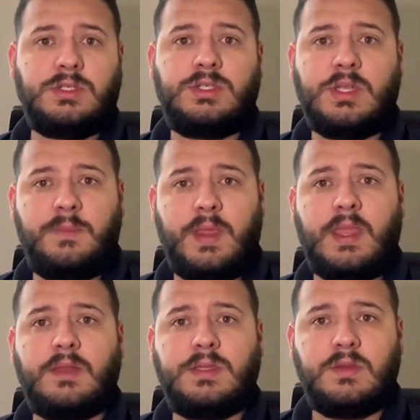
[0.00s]
shipping
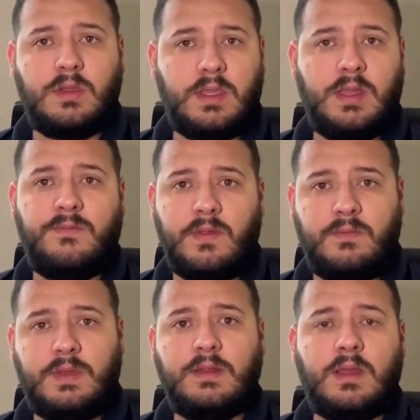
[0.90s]
until you hit
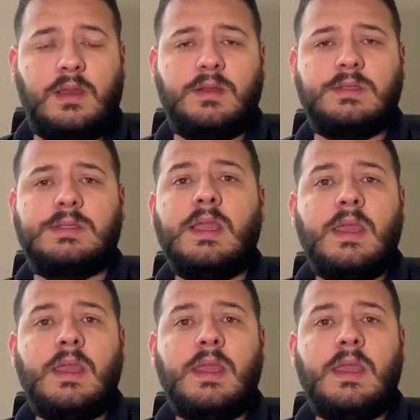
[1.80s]
$50